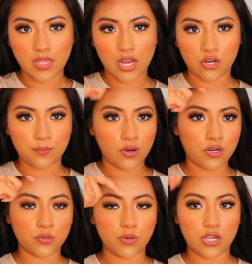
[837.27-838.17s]
hair
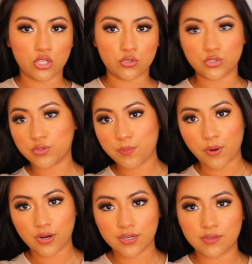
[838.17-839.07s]
part where I usually
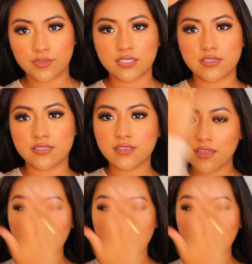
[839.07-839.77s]
part it, which is